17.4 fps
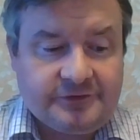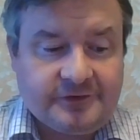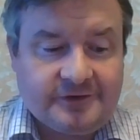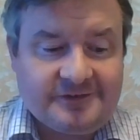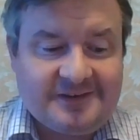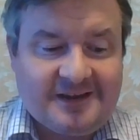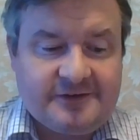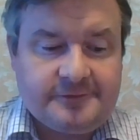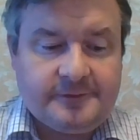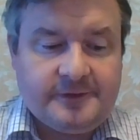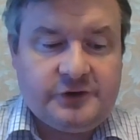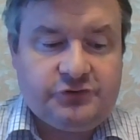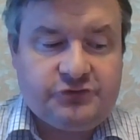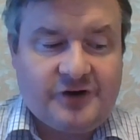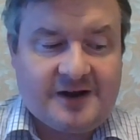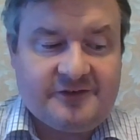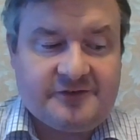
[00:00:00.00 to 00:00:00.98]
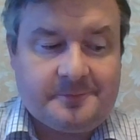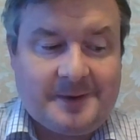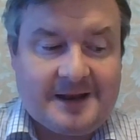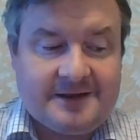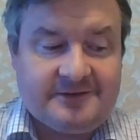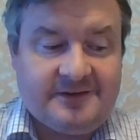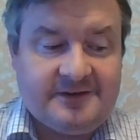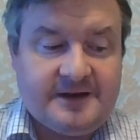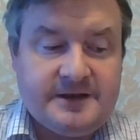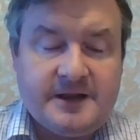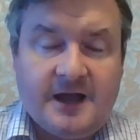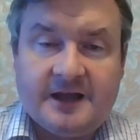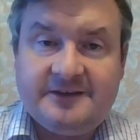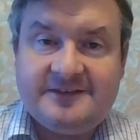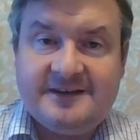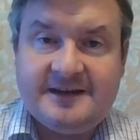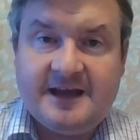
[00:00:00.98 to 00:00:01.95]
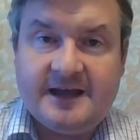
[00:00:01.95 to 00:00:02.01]
successfully transplanted in
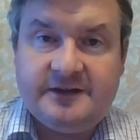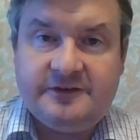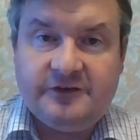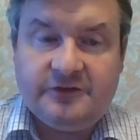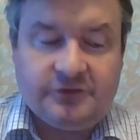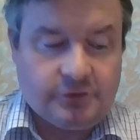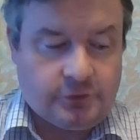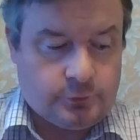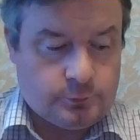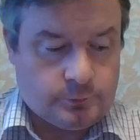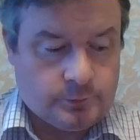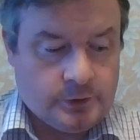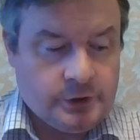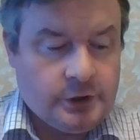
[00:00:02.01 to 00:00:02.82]
1982?